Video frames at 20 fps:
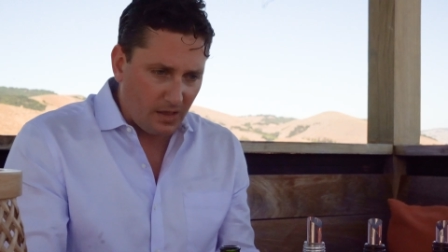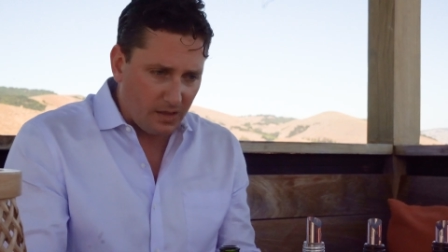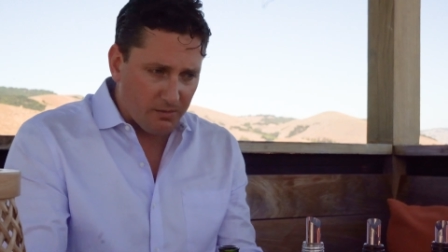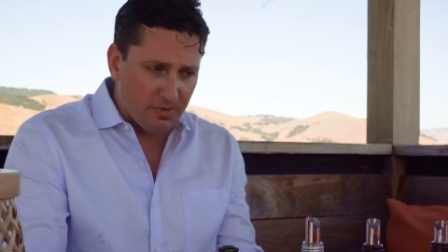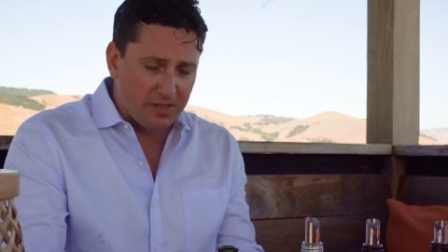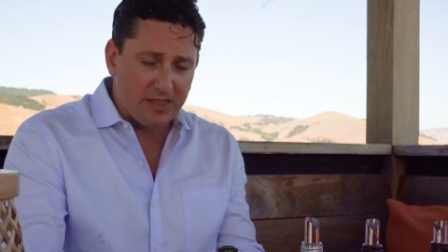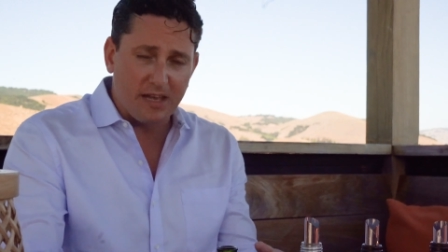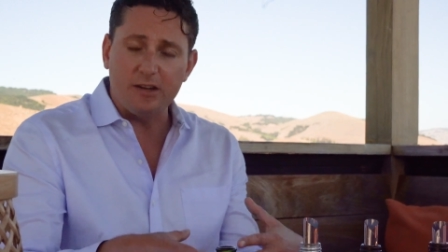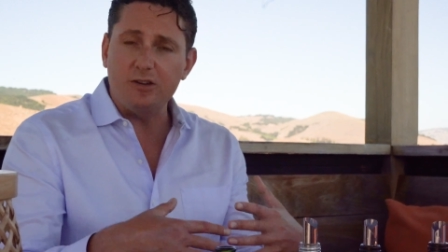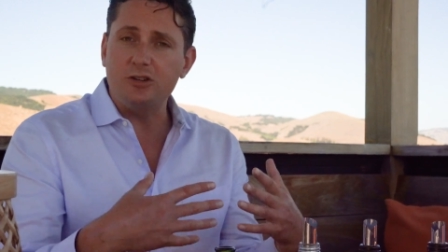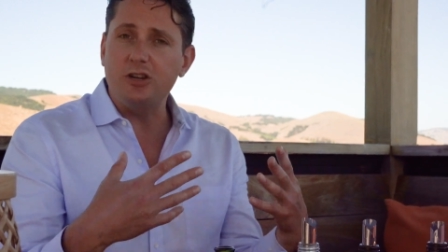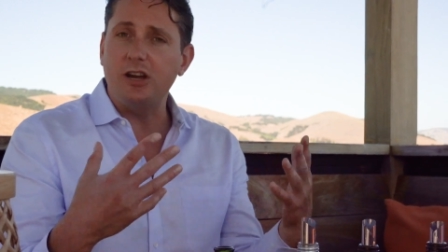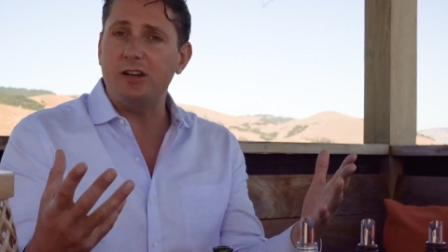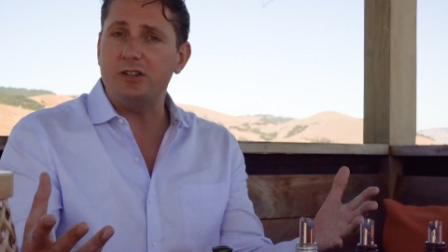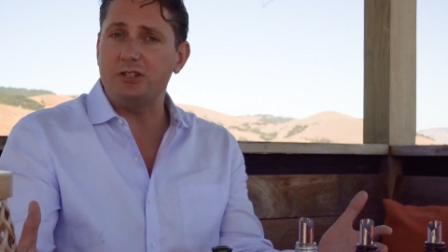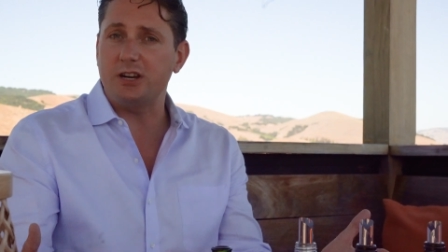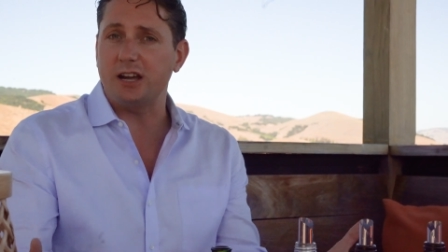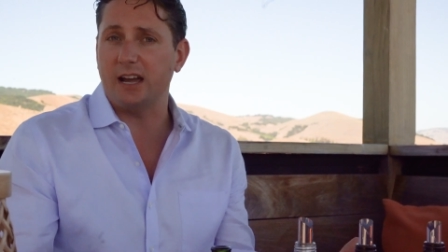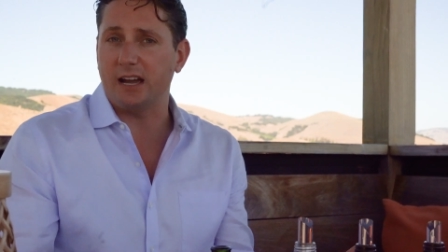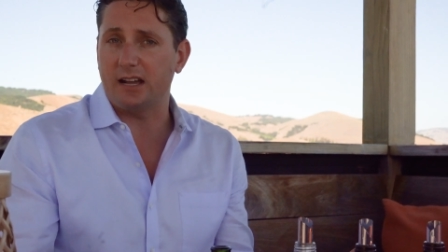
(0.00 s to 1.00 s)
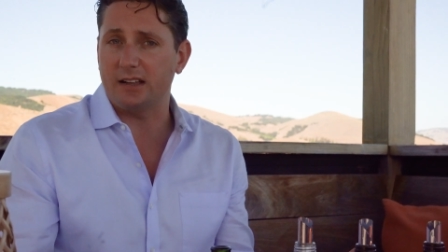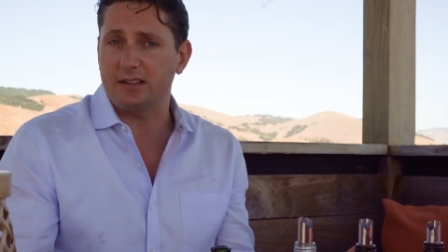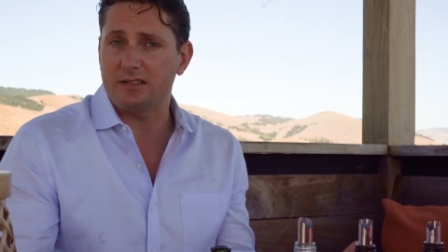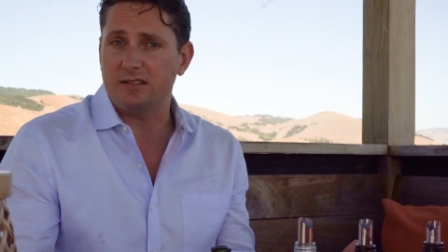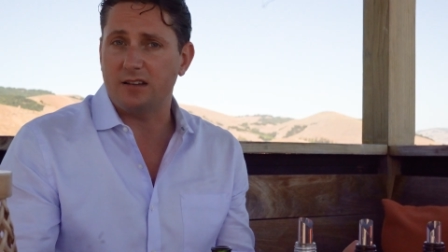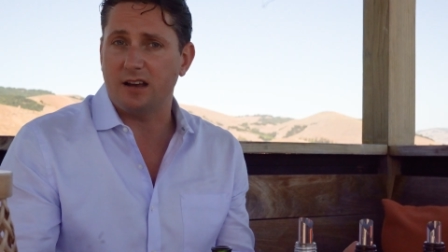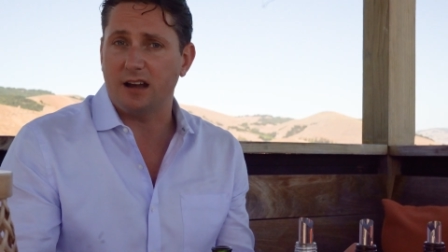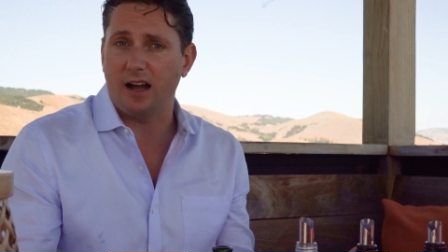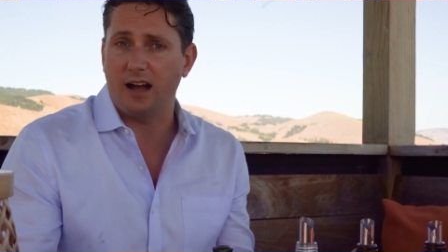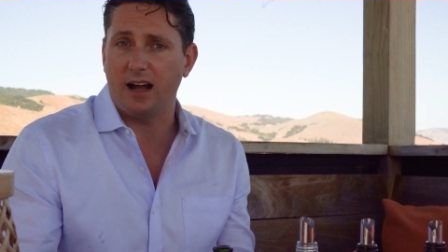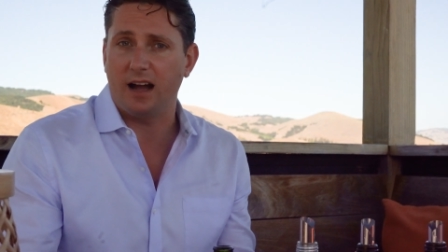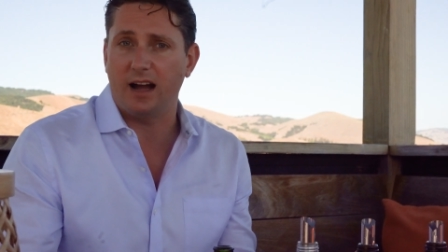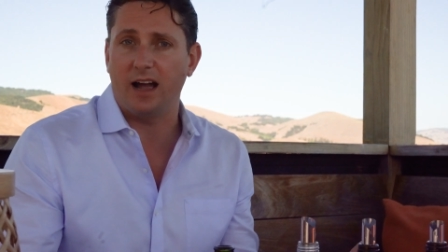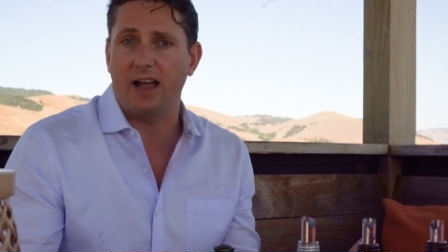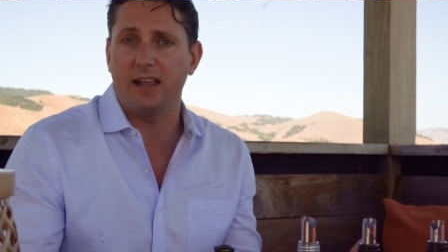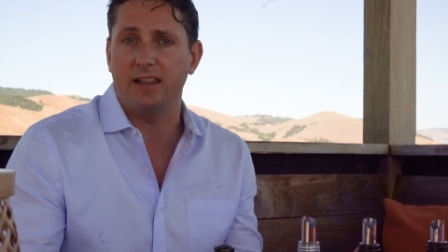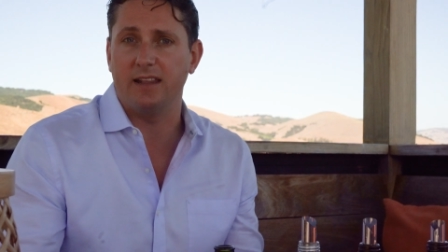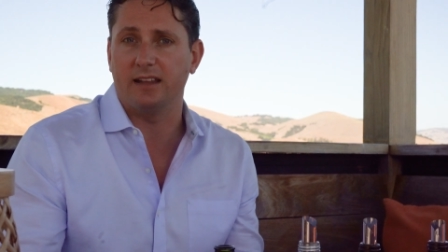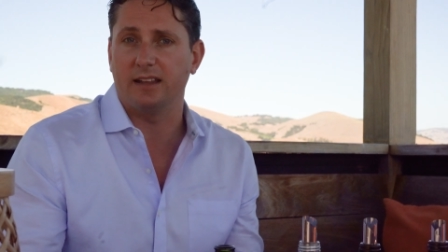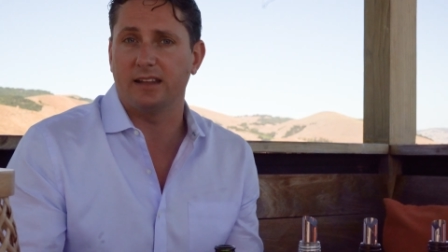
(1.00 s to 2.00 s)
but then changed hands uh,
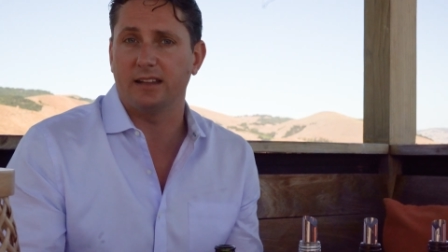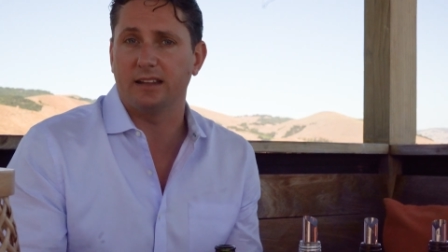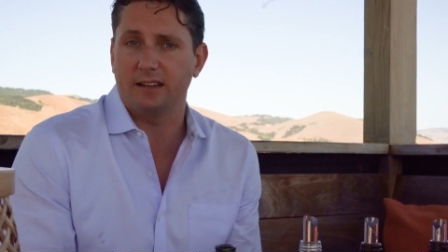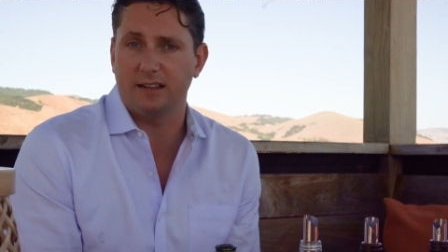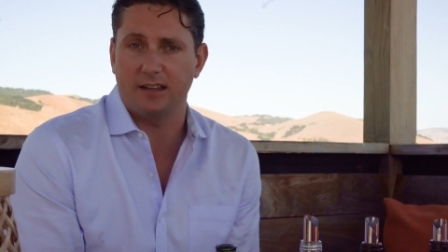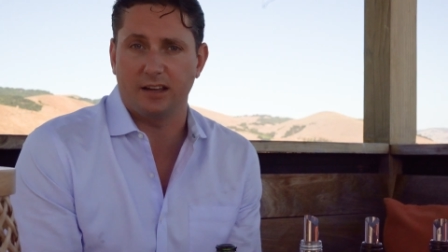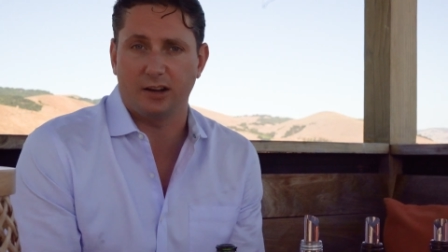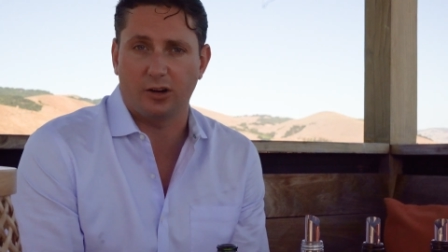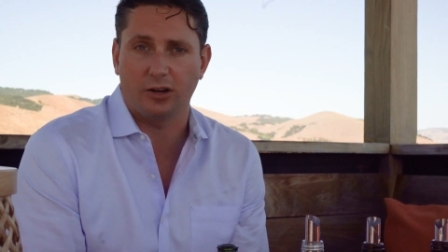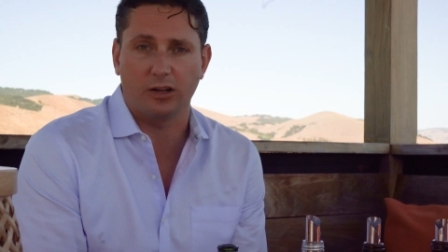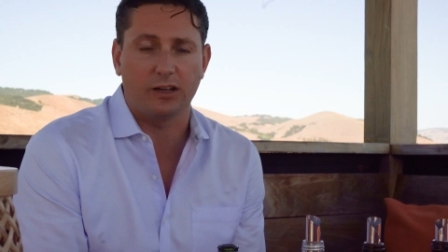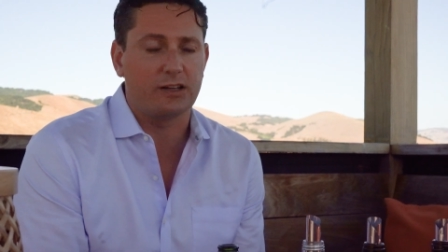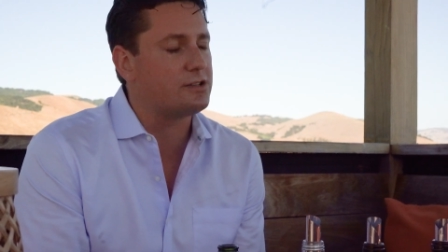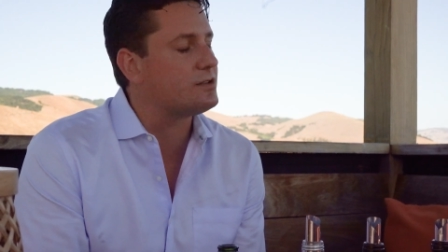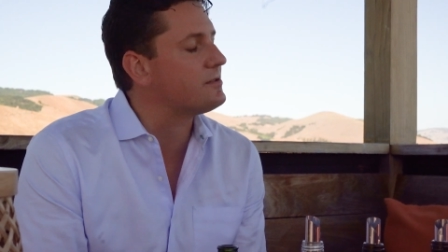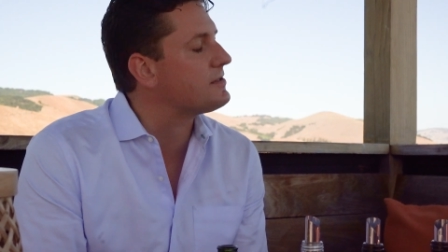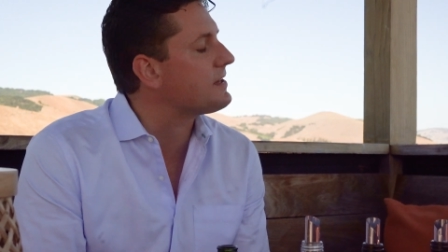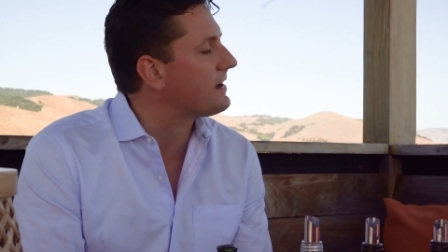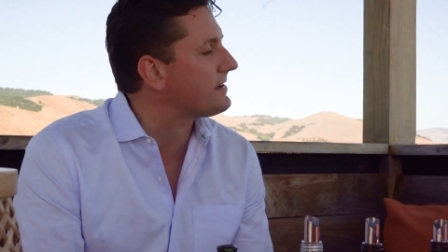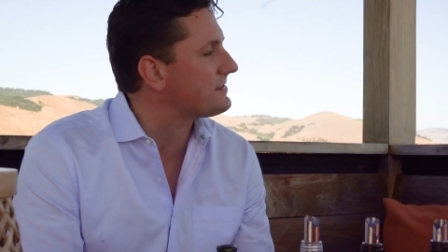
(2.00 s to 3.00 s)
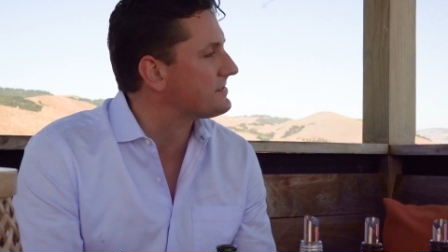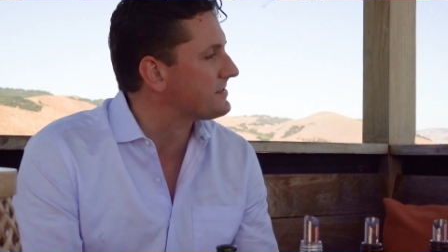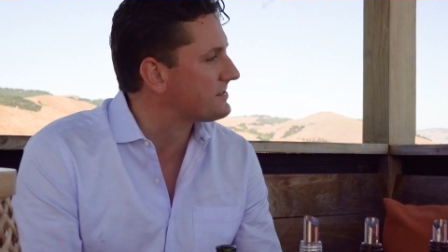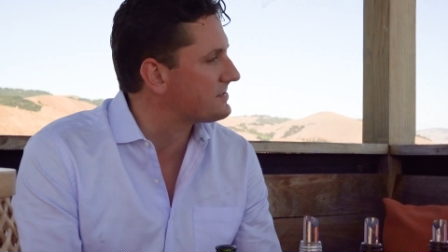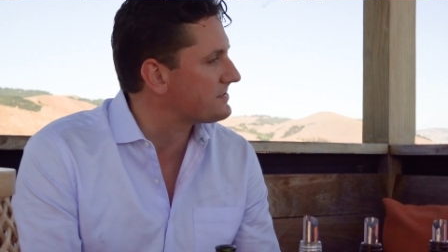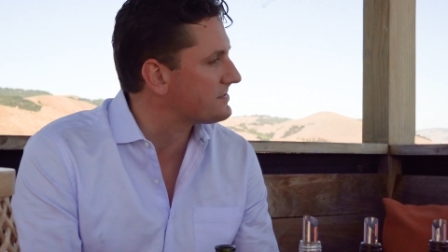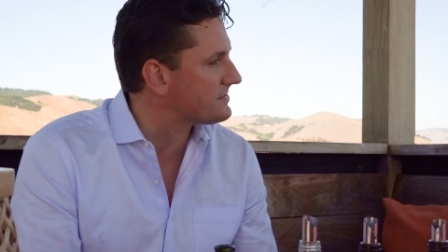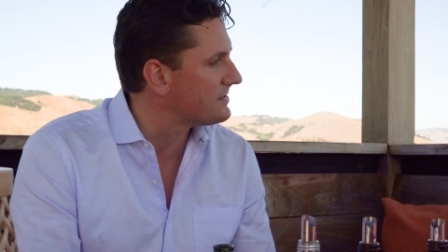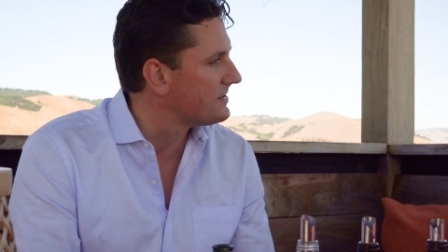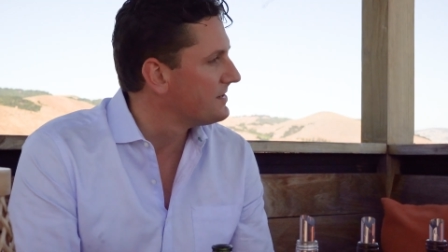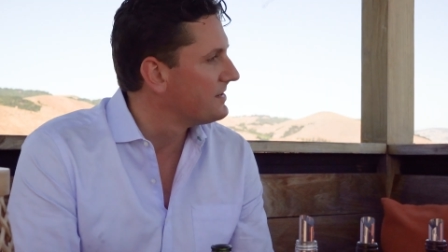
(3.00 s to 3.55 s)
in the, the, early 2000s.